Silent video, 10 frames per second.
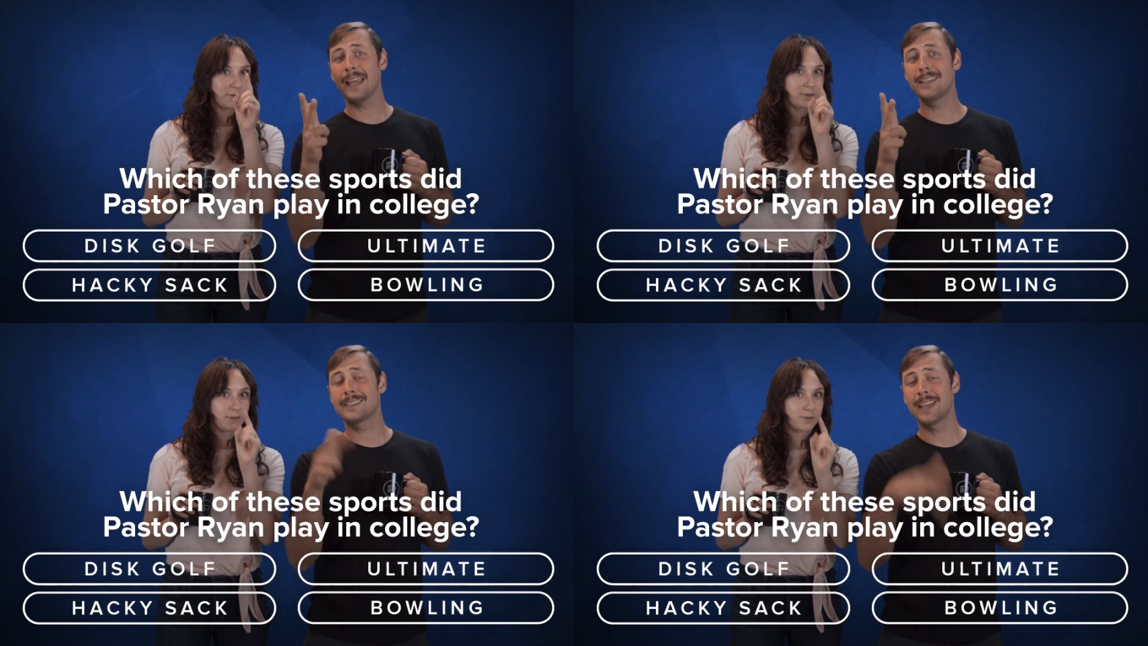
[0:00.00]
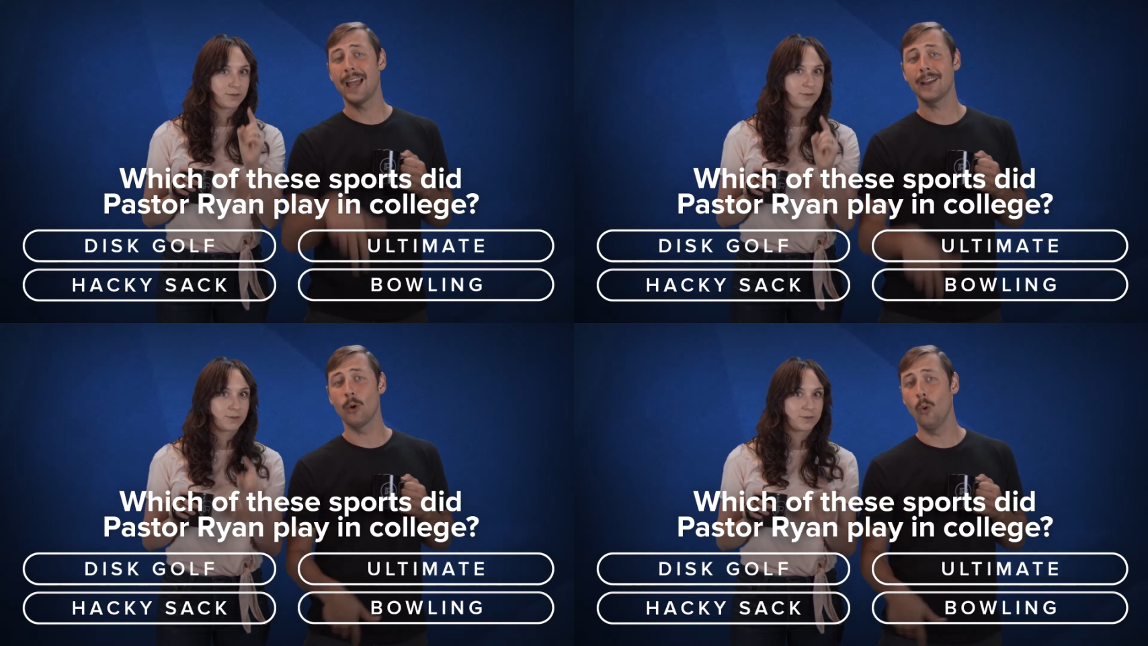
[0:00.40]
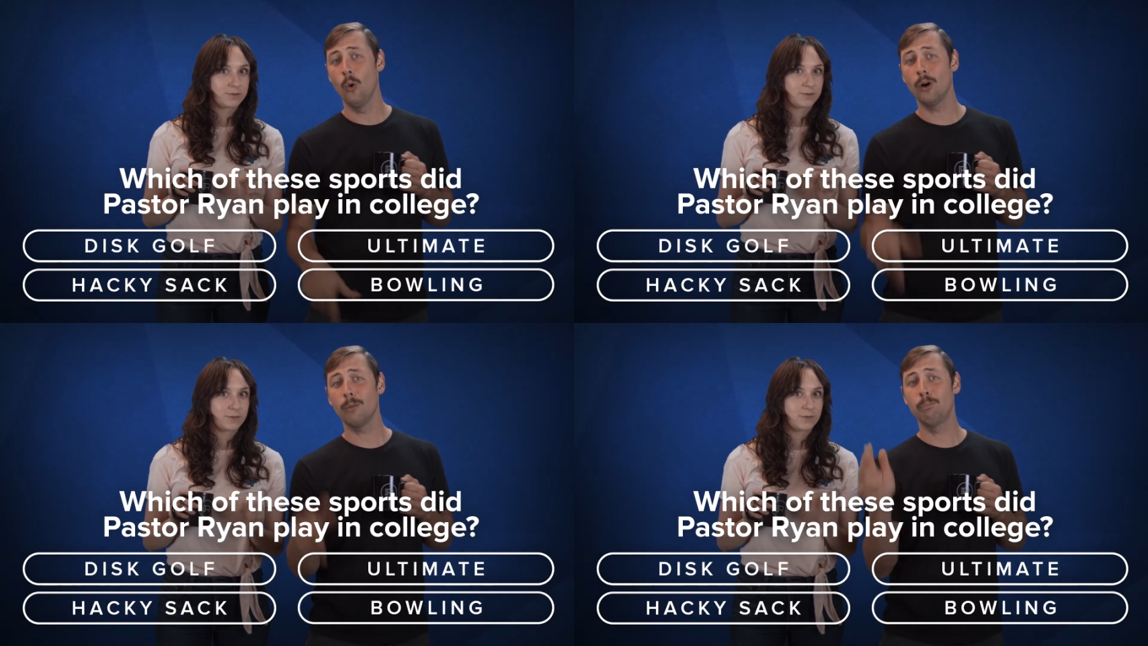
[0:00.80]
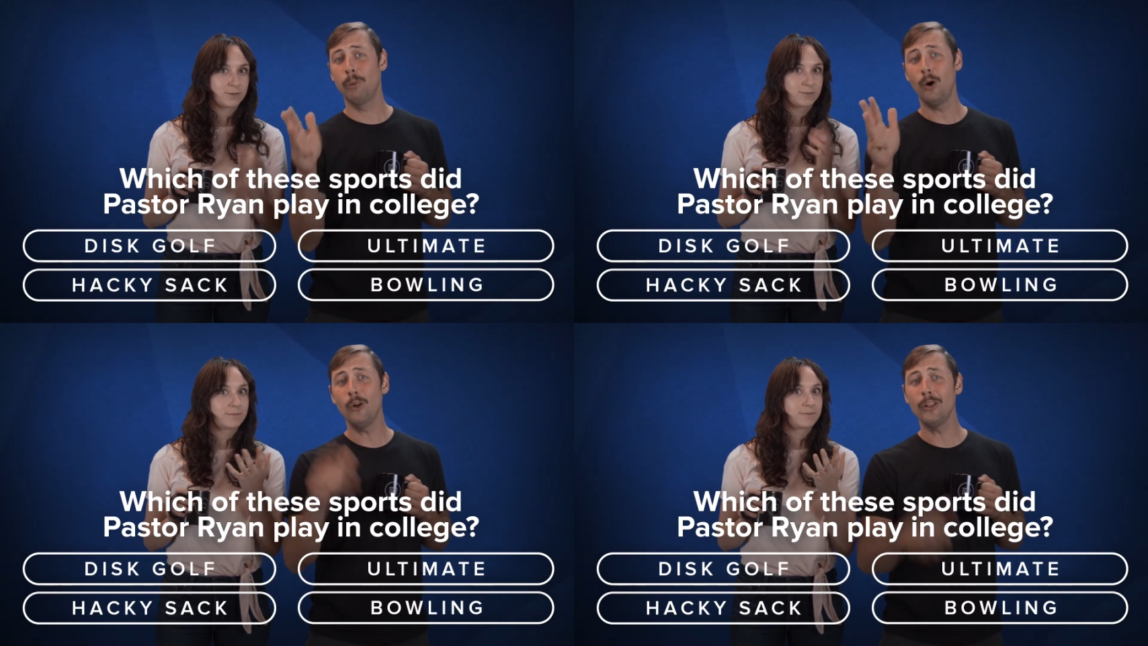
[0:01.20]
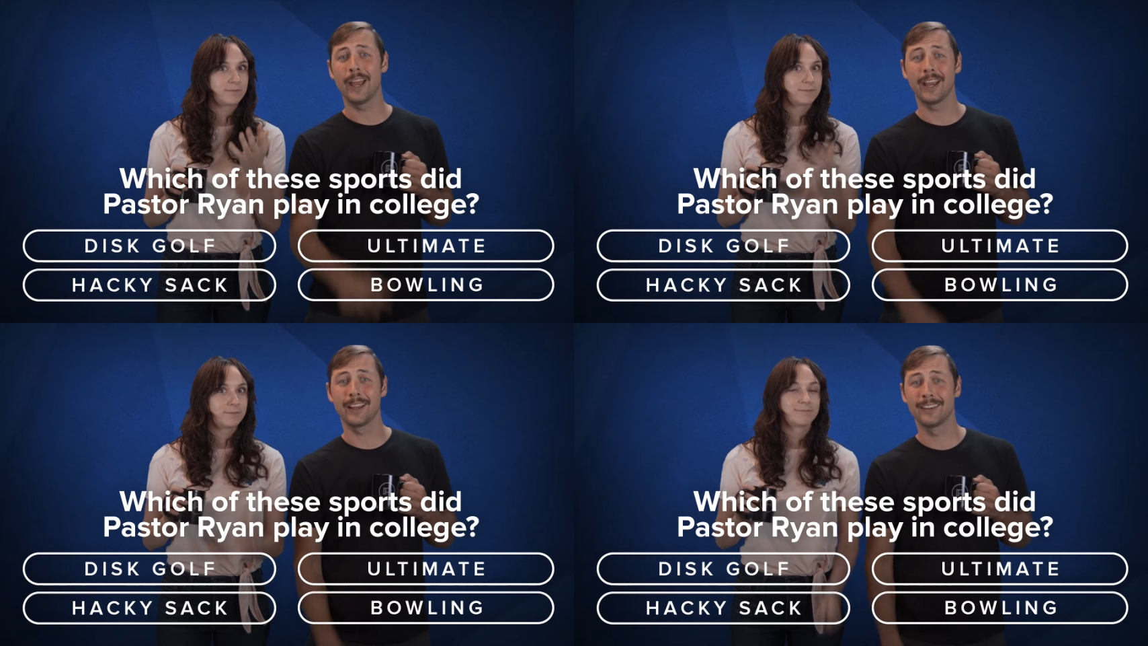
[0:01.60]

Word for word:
Speaker 1: hacky sack, or bowling?